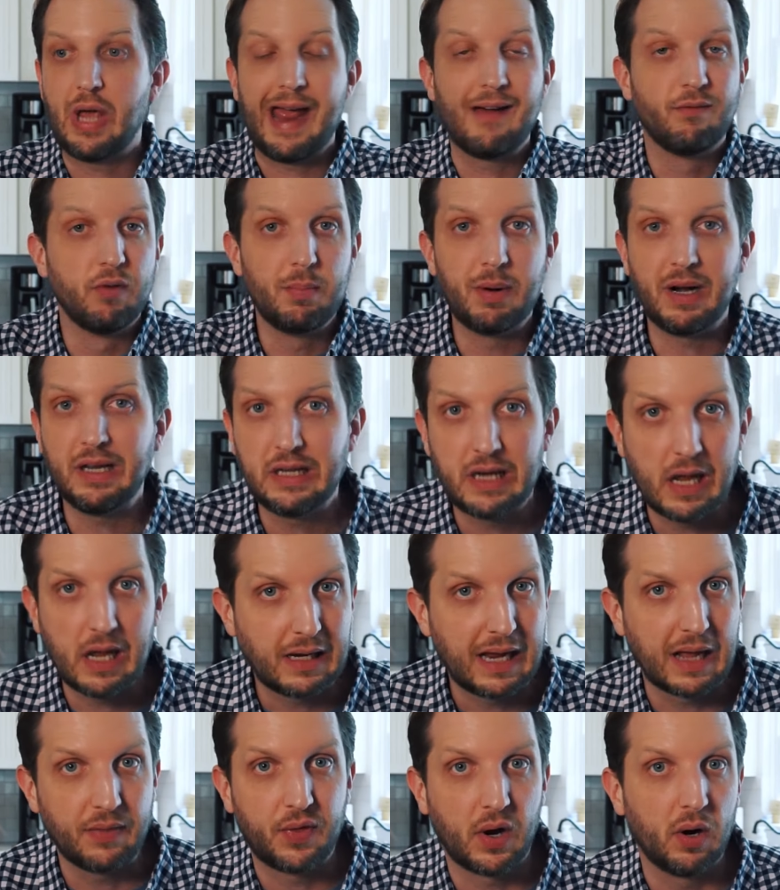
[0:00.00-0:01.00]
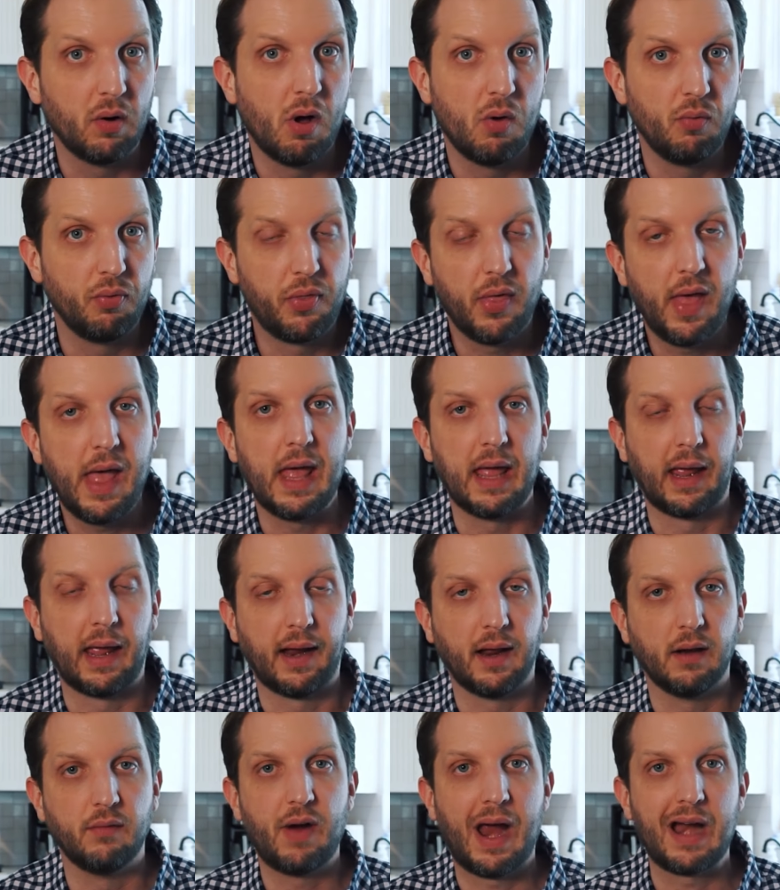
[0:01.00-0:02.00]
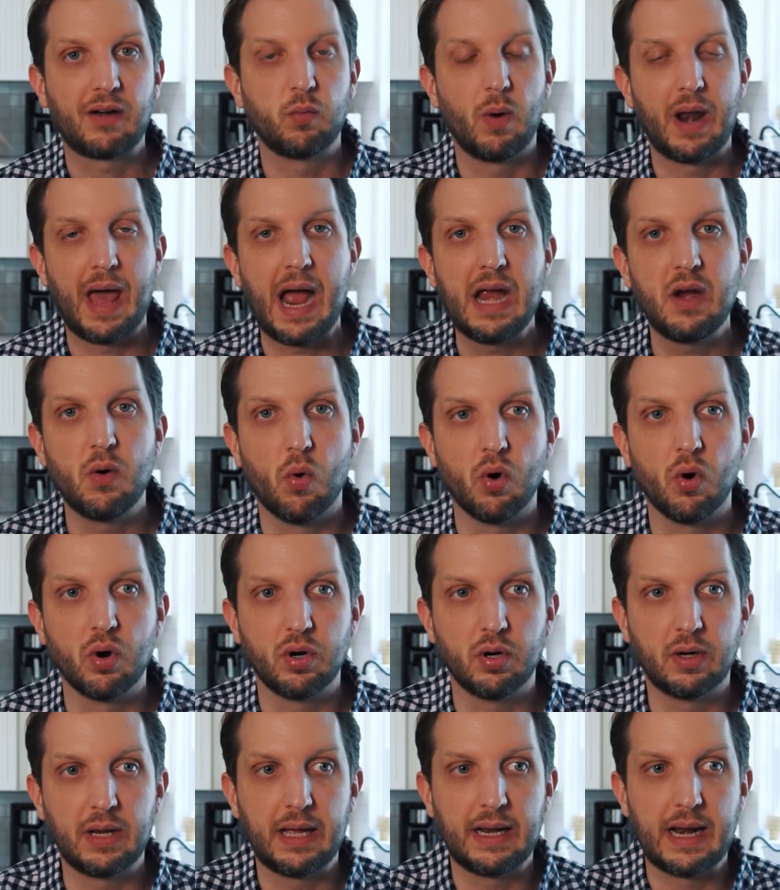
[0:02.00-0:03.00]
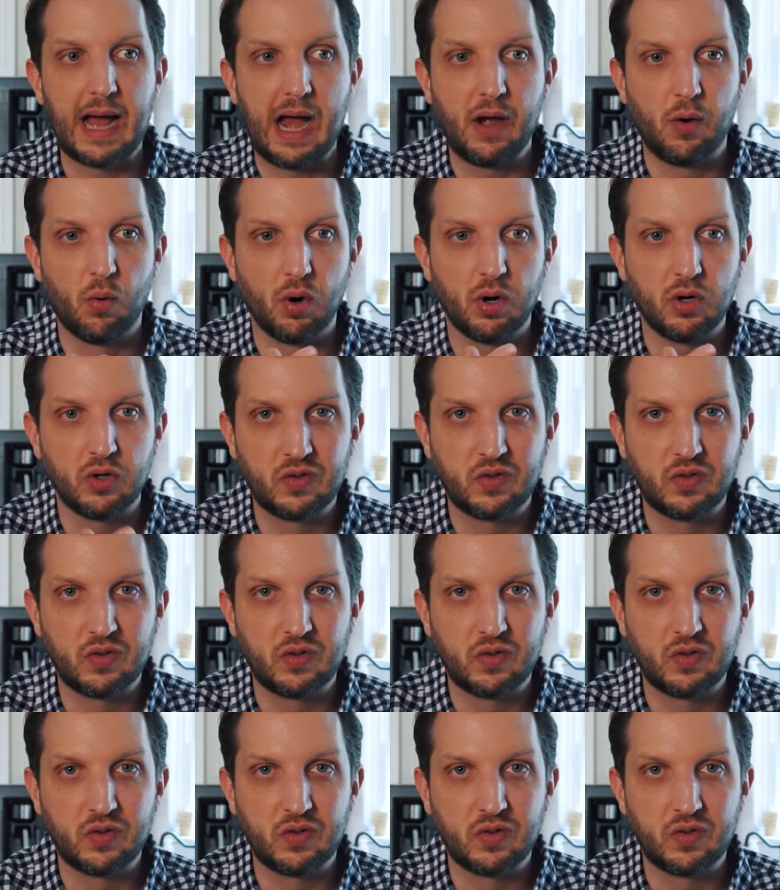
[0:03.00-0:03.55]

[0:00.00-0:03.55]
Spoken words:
everybody could get their own thing. In fact, when I ordered it, I ordered